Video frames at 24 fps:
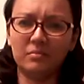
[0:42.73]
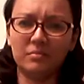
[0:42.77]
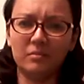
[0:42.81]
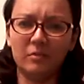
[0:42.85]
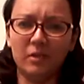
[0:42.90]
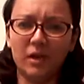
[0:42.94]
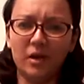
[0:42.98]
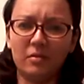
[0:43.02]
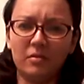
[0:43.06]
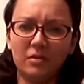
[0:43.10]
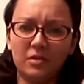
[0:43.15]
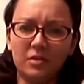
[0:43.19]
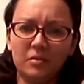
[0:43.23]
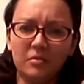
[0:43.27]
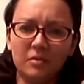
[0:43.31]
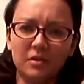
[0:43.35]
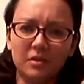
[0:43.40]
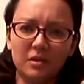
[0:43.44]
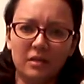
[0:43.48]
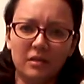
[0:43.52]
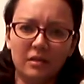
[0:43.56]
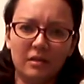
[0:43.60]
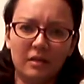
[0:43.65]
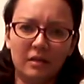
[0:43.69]
Why would you
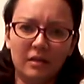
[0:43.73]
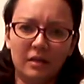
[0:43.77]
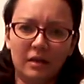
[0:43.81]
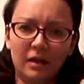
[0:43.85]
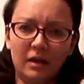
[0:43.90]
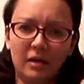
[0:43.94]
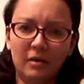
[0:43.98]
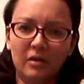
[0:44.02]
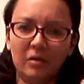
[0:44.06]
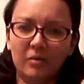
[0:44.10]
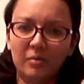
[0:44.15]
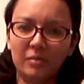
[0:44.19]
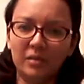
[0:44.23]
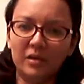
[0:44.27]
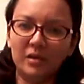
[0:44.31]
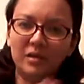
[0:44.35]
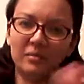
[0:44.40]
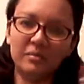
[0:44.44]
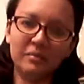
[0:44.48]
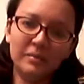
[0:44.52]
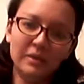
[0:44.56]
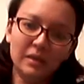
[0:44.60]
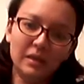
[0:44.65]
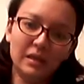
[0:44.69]
want to thin it out?
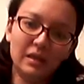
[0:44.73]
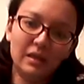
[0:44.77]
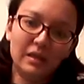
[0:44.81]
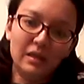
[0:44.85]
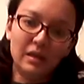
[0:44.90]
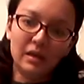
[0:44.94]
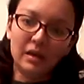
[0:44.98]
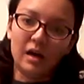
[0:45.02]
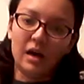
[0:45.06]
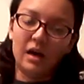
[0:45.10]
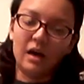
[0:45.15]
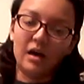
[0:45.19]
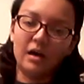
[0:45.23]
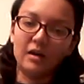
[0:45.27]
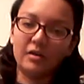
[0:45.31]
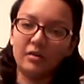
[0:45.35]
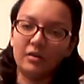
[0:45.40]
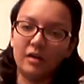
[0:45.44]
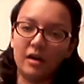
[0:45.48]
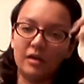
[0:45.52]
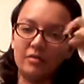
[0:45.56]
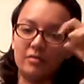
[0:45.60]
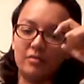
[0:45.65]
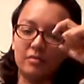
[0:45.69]
But
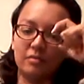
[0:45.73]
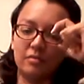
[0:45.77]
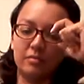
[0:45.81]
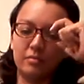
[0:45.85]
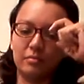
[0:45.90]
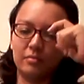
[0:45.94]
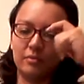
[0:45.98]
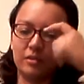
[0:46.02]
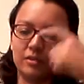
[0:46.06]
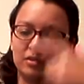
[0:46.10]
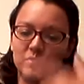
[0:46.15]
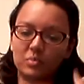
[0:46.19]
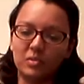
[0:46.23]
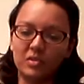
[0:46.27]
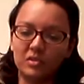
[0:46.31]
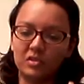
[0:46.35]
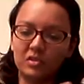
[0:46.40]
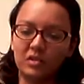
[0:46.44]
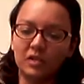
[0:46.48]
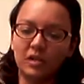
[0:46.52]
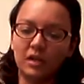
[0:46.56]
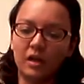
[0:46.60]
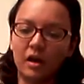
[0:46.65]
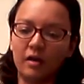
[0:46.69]
because
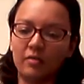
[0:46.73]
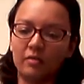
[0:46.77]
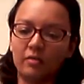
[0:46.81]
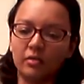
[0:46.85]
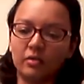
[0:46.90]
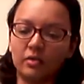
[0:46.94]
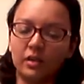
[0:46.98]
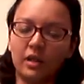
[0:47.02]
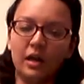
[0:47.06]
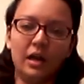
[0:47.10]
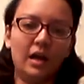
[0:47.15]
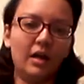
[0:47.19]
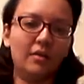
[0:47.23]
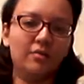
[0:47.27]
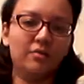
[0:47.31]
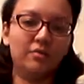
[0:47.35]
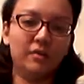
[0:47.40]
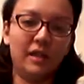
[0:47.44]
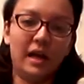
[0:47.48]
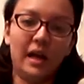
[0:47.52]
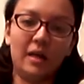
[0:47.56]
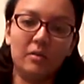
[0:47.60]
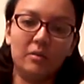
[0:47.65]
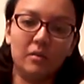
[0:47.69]
personally I've only had
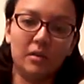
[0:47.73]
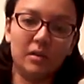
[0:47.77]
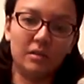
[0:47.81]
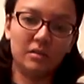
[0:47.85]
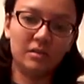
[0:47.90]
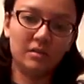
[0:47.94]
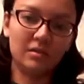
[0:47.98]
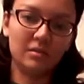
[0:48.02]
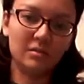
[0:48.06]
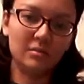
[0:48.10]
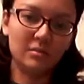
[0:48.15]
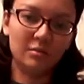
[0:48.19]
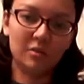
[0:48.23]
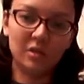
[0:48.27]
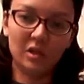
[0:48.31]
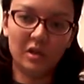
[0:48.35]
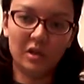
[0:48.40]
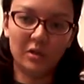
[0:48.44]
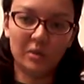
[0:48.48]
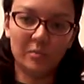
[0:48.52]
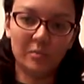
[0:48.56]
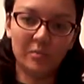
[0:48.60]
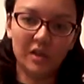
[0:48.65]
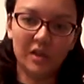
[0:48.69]
flat wigs,
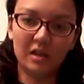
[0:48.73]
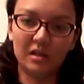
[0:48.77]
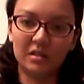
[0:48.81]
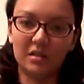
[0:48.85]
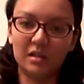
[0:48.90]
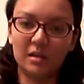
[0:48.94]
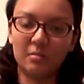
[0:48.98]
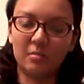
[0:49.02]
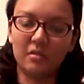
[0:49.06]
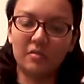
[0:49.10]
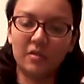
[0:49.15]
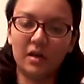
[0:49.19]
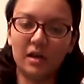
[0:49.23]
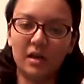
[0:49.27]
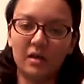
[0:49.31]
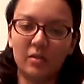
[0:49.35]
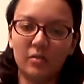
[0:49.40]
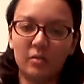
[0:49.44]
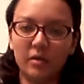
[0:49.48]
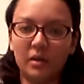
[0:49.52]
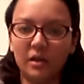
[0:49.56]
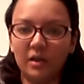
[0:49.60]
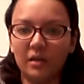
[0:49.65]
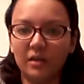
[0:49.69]
so anytime I've had
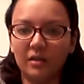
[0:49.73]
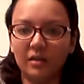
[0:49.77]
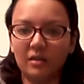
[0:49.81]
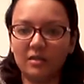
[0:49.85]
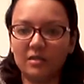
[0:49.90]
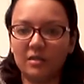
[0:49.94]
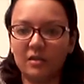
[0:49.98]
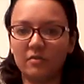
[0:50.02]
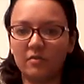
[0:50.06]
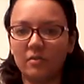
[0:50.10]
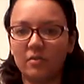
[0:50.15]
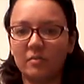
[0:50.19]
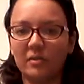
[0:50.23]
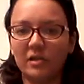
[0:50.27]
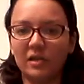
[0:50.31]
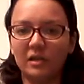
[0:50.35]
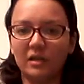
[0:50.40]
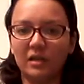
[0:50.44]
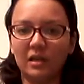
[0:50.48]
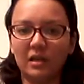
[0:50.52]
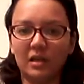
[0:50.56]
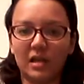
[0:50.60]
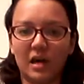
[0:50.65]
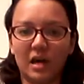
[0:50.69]
a wig that's ever been
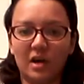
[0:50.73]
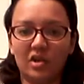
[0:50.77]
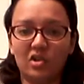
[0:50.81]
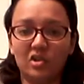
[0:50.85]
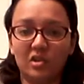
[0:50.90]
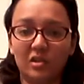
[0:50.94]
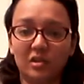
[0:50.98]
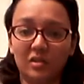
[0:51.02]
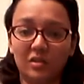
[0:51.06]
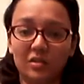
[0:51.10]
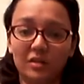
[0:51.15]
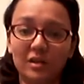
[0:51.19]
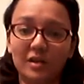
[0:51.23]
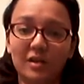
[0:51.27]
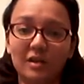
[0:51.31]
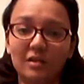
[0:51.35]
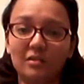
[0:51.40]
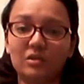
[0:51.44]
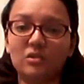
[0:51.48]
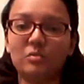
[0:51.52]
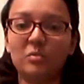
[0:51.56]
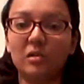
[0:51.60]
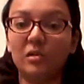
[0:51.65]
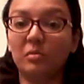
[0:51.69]
like actually thick,
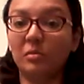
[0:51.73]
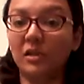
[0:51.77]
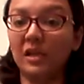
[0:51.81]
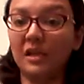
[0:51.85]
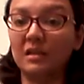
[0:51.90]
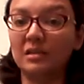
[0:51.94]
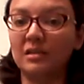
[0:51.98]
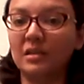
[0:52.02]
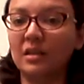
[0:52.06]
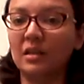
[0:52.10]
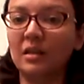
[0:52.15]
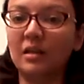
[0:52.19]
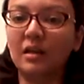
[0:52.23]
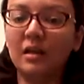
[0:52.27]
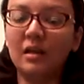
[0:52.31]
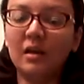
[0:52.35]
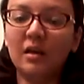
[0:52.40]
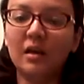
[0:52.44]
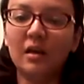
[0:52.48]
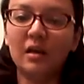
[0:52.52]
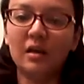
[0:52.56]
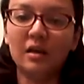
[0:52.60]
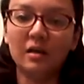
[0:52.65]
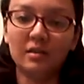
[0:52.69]
it's been a blessing.
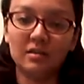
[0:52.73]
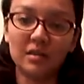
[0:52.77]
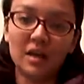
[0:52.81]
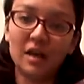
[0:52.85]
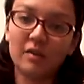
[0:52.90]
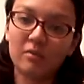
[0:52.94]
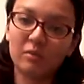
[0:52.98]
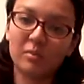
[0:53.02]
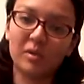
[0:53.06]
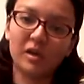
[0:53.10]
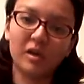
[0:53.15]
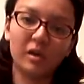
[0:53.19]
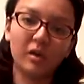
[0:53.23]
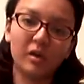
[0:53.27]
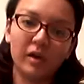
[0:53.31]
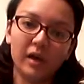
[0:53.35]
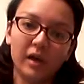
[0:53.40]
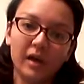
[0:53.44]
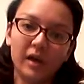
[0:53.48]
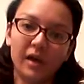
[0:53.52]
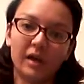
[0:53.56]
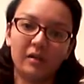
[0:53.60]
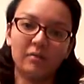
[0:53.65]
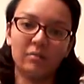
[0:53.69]
Because I have a big old
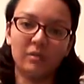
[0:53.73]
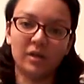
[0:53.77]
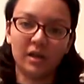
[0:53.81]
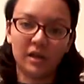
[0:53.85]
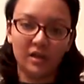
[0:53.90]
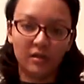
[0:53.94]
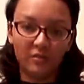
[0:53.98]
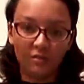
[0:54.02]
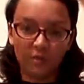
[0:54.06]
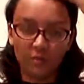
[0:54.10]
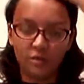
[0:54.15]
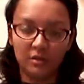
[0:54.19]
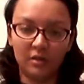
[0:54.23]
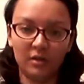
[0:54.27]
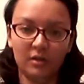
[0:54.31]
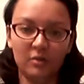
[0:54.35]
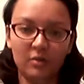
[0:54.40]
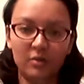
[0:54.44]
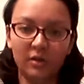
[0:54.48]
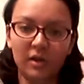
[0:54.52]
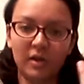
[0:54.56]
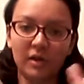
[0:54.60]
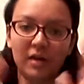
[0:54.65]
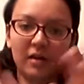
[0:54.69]
head, and when I have a
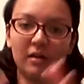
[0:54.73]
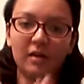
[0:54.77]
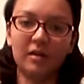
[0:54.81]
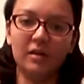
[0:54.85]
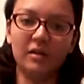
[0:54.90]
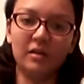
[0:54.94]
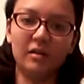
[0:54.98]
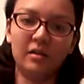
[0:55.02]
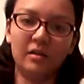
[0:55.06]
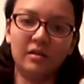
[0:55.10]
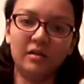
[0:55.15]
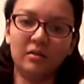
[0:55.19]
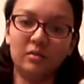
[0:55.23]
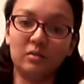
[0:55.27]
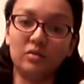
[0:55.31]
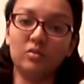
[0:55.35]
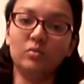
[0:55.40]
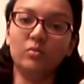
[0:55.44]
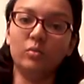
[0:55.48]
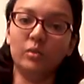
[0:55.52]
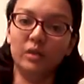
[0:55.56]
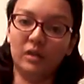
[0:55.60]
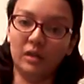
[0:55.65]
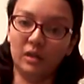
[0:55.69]
thin wig on, it
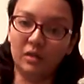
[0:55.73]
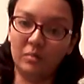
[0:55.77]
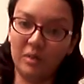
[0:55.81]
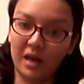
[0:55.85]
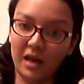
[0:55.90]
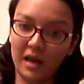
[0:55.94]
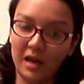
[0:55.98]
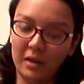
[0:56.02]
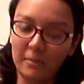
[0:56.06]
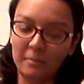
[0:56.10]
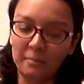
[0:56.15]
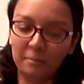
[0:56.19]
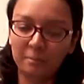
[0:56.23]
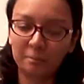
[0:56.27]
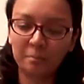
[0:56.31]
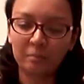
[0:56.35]
looks really bad.